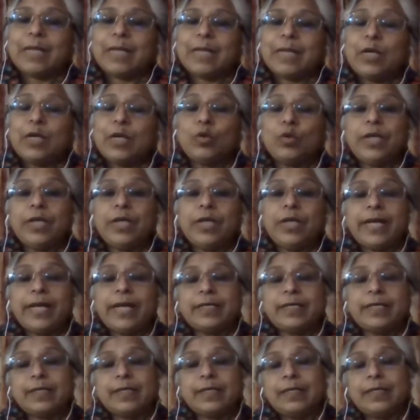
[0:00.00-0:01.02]
And don't
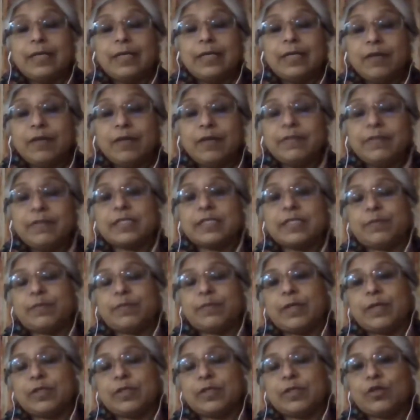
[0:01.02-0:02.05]
get nervous
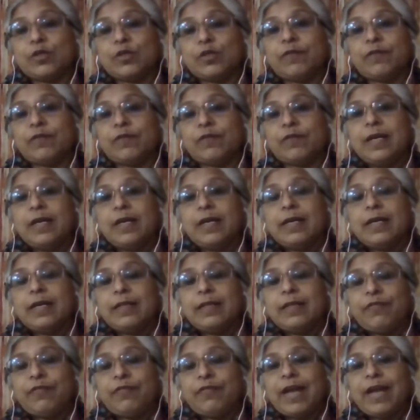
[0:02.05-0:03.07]
because of
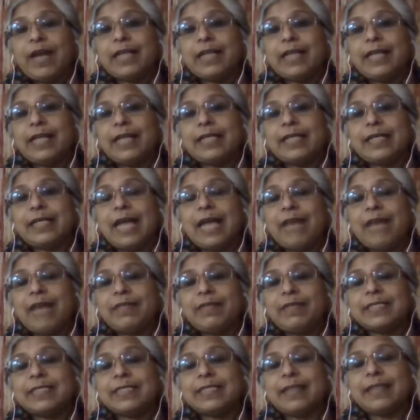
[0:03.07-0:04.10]
the fact that I
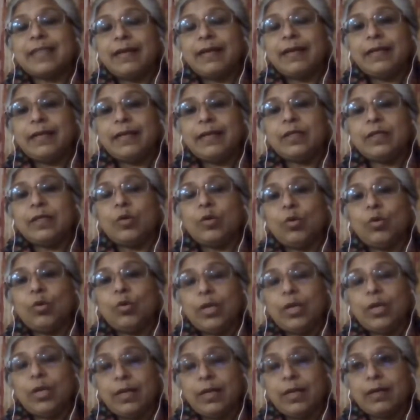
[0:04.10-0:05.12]
haven't studied the
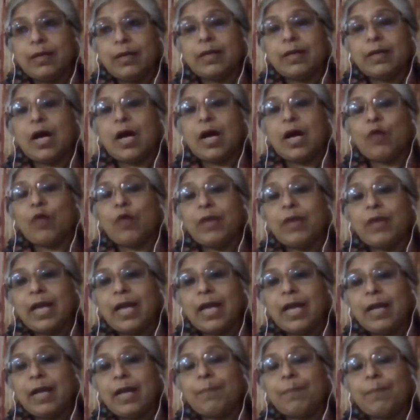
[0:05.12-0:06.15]
whole year. How will
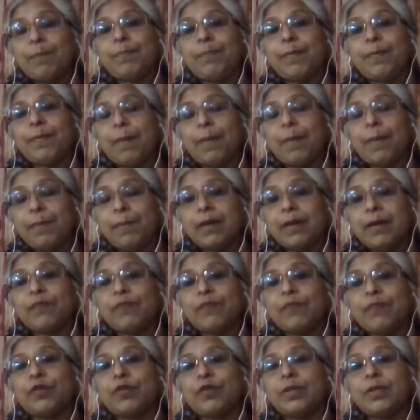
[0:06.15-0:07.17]
I
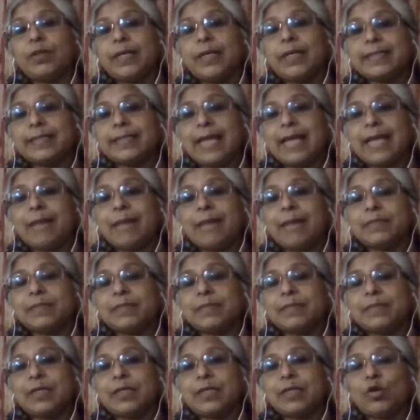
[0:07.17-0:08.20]
appear for the
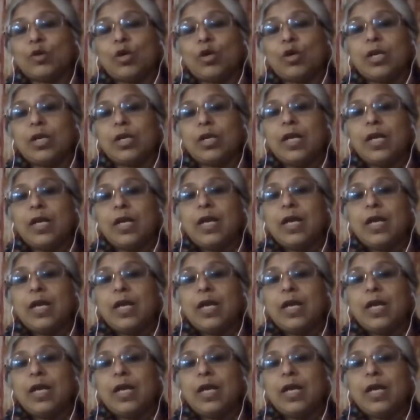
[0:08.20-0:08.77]
exams and all?